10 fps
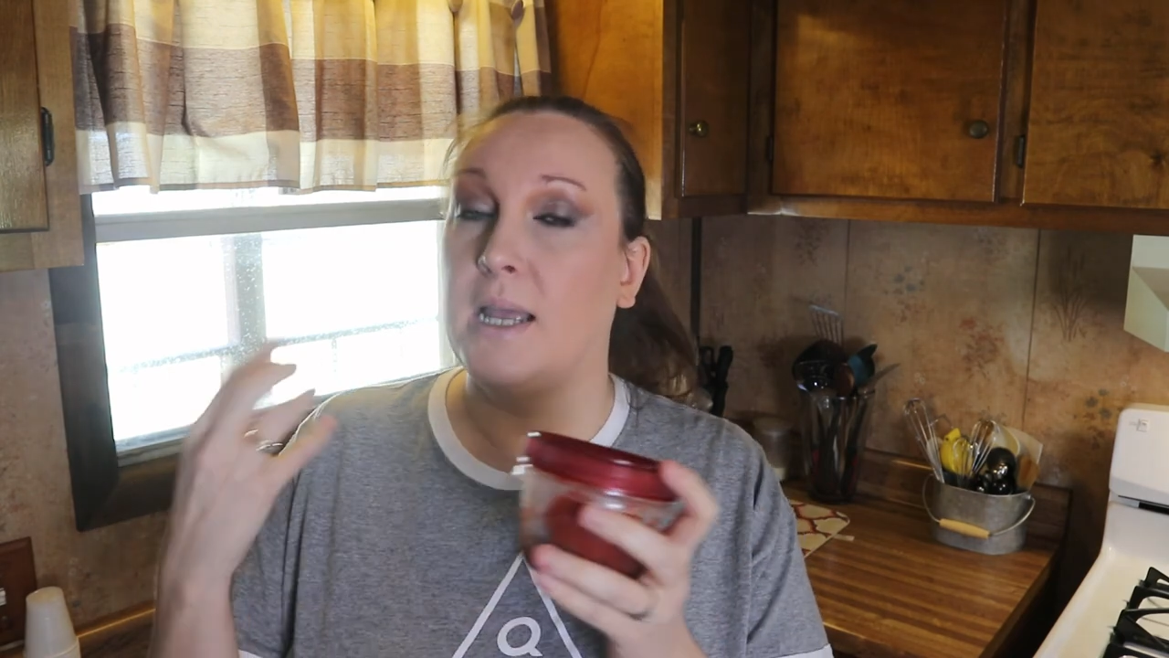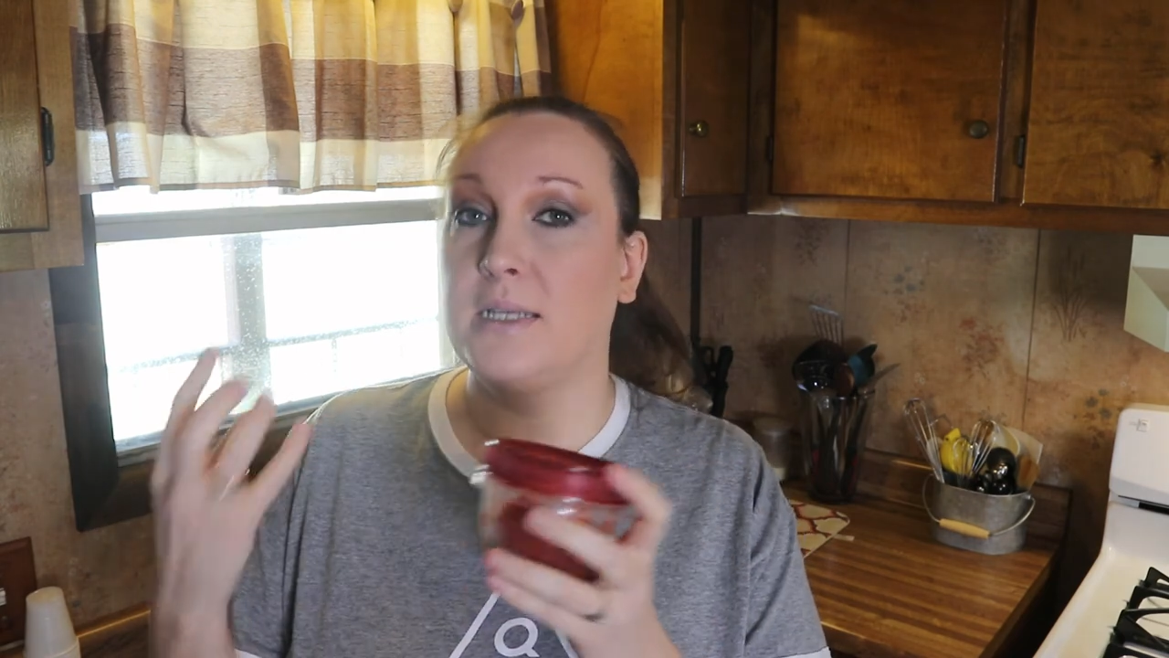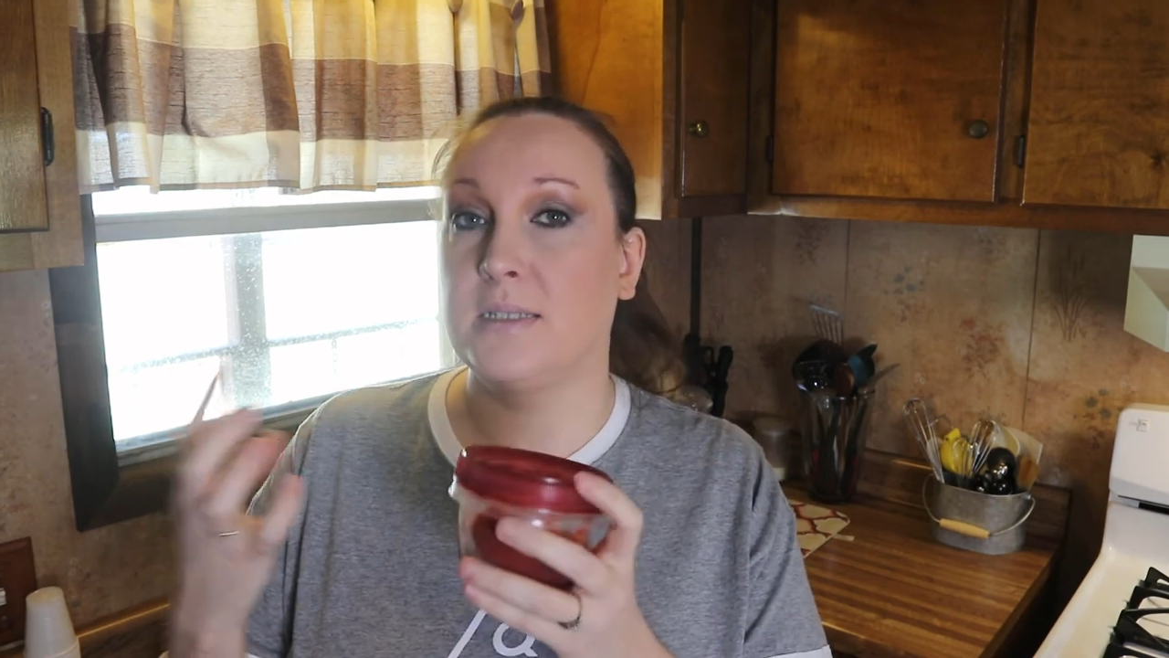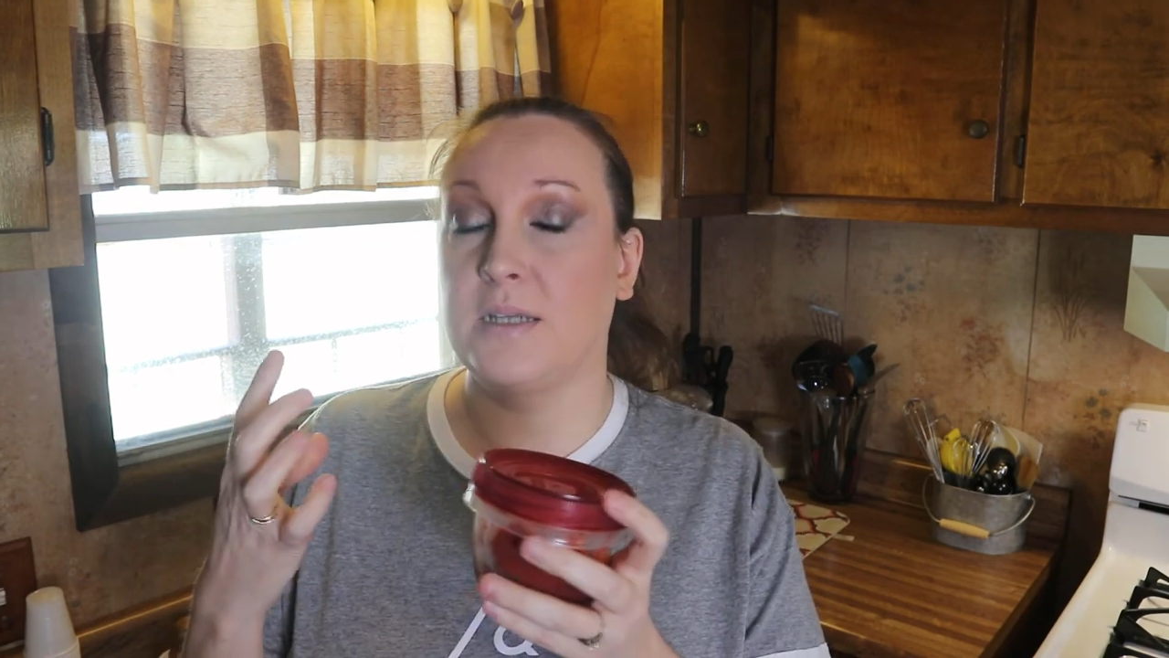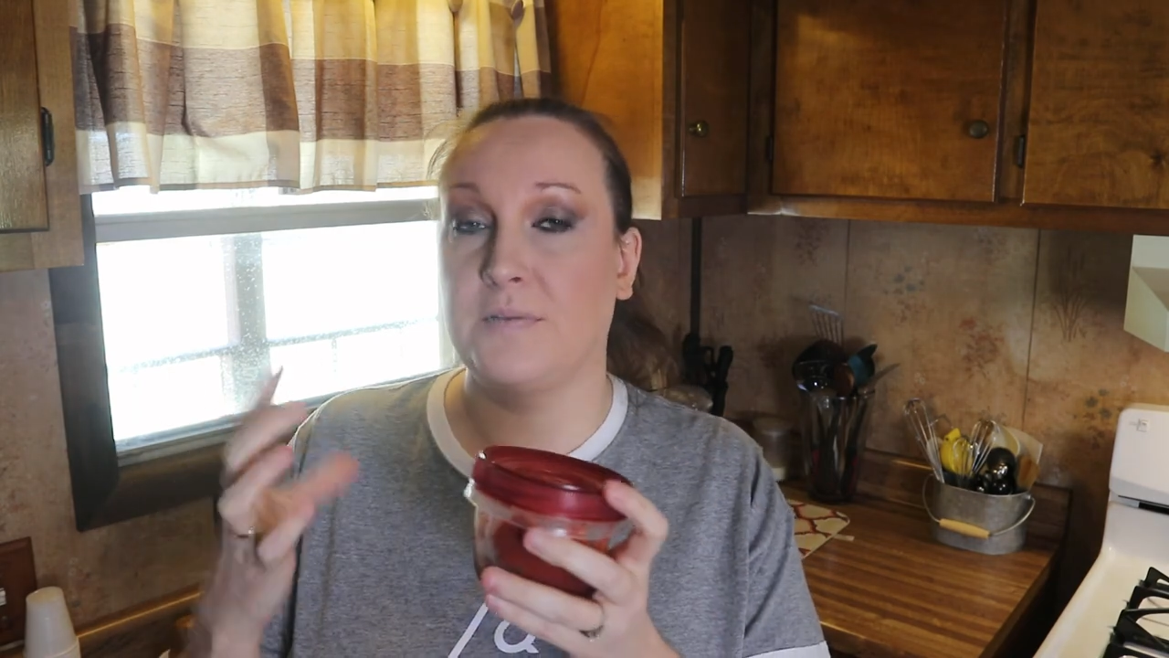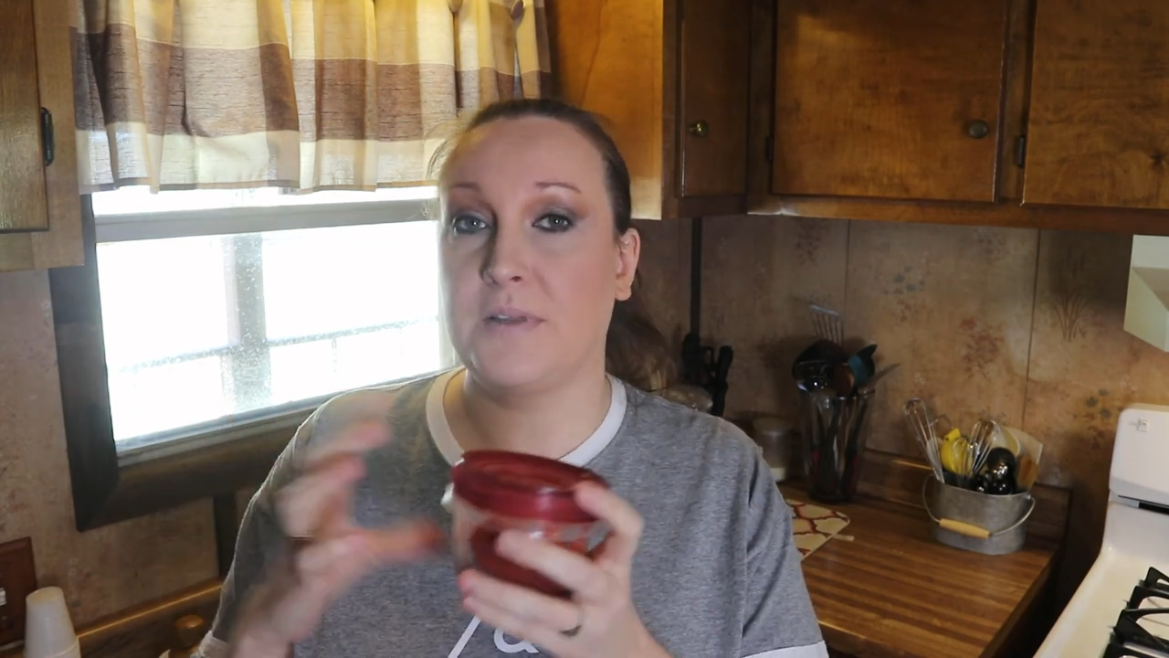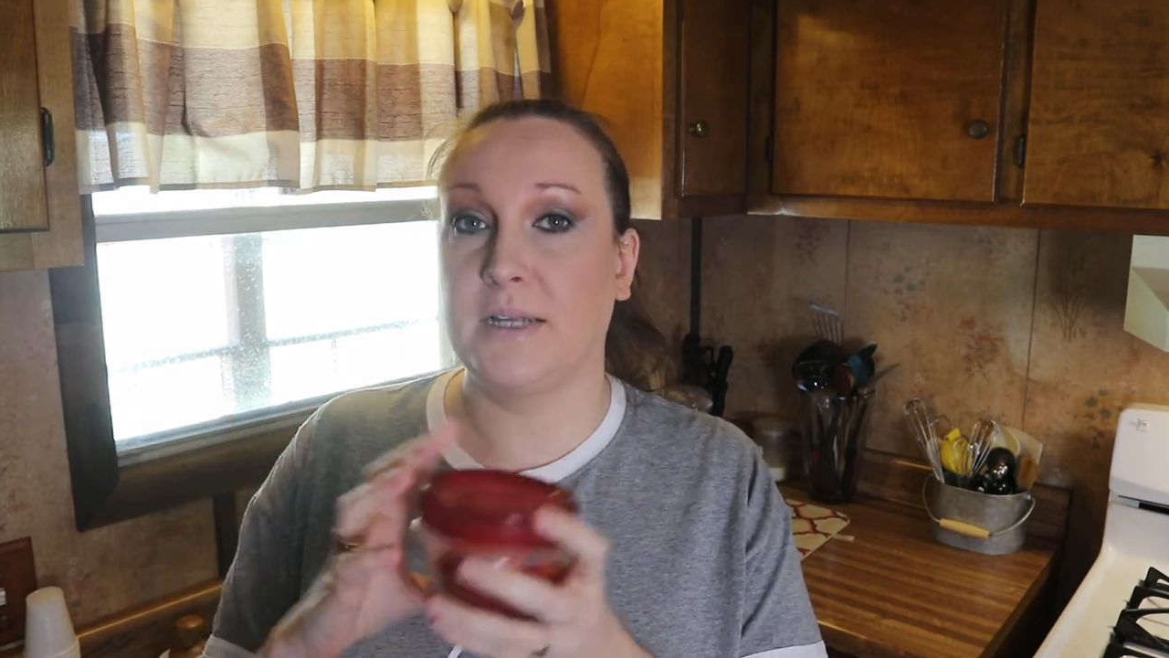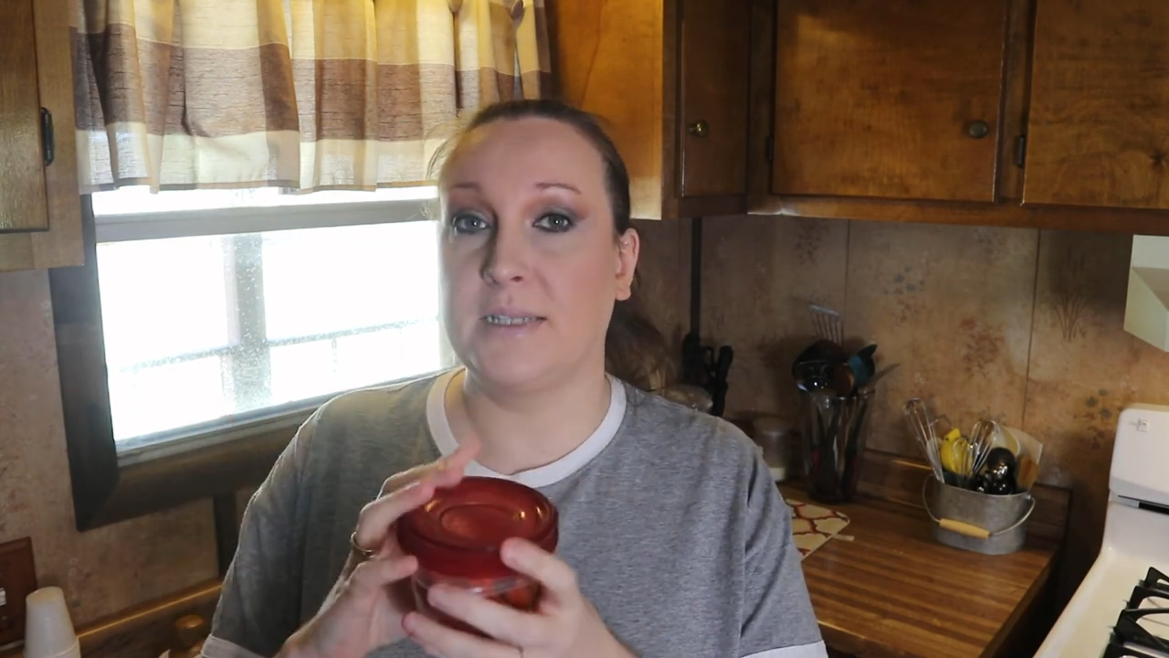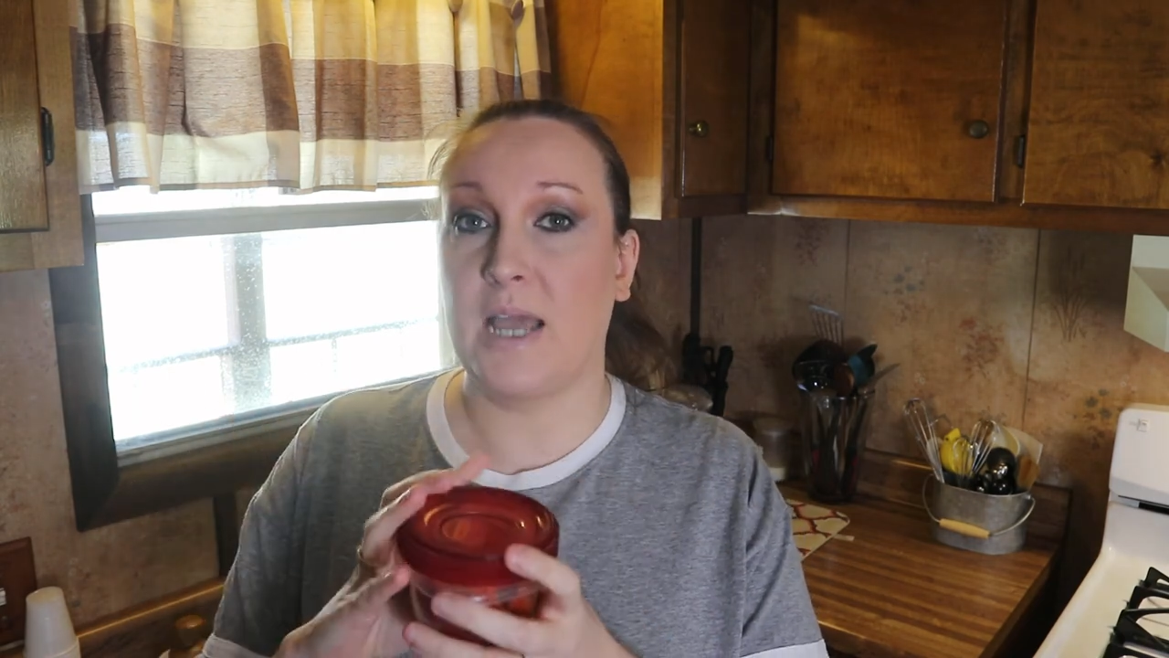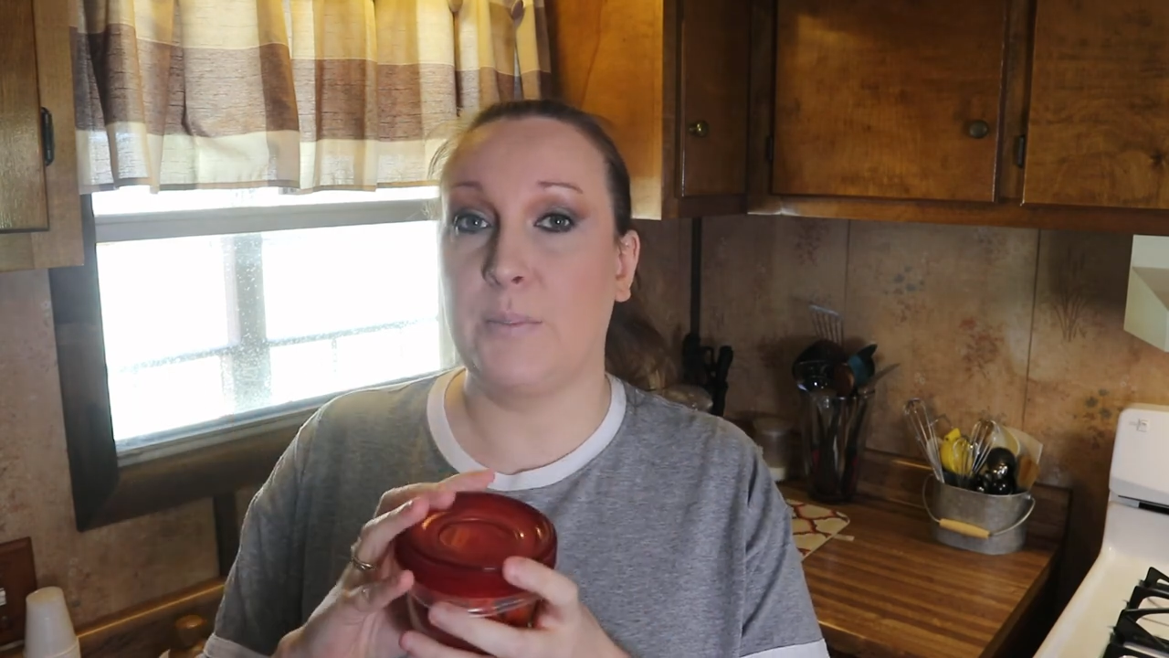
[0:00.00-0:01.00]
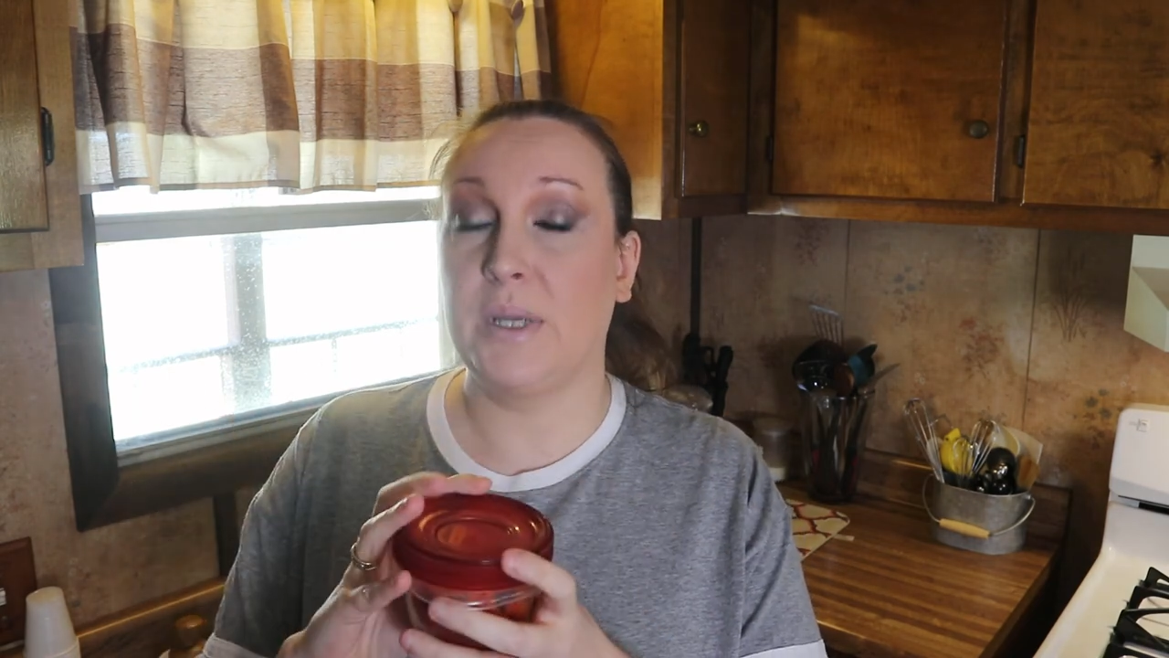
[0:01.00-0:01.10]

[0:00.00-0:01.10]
and stuff like that